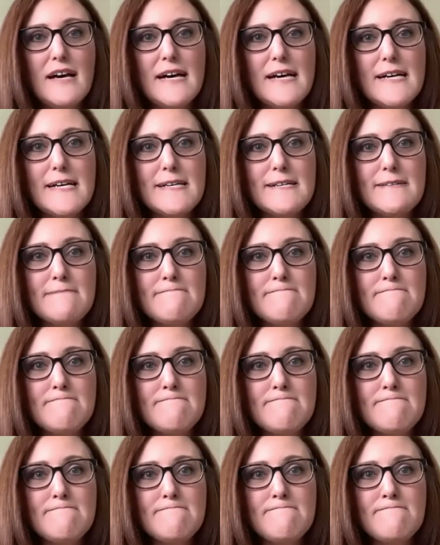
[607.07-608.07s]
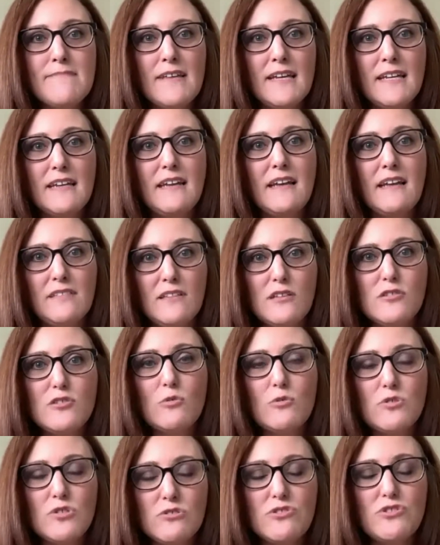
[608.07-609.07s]
And again, the
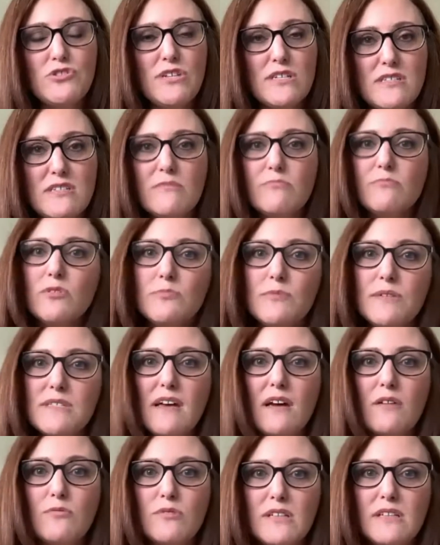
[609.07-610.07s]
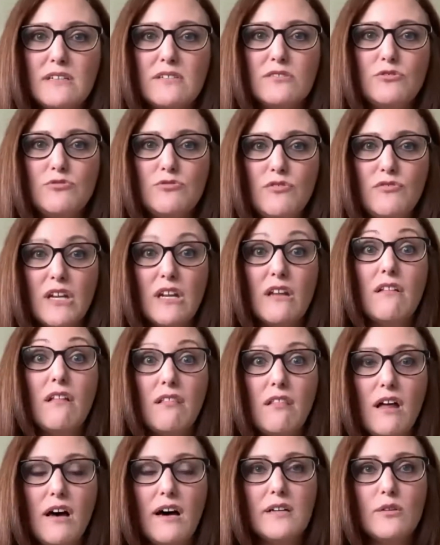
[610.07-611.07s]
social justice movements have really contributed a
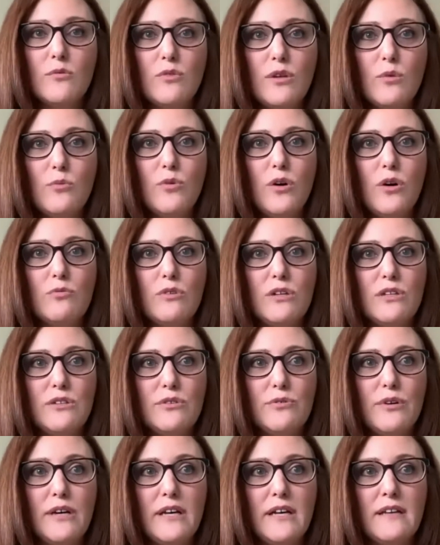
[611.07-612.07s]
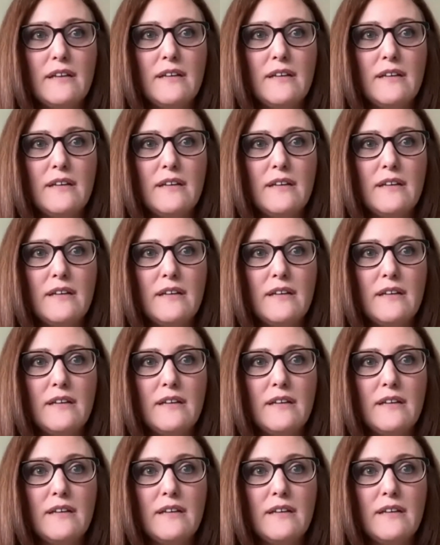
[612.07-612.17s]
lot with what we're doing.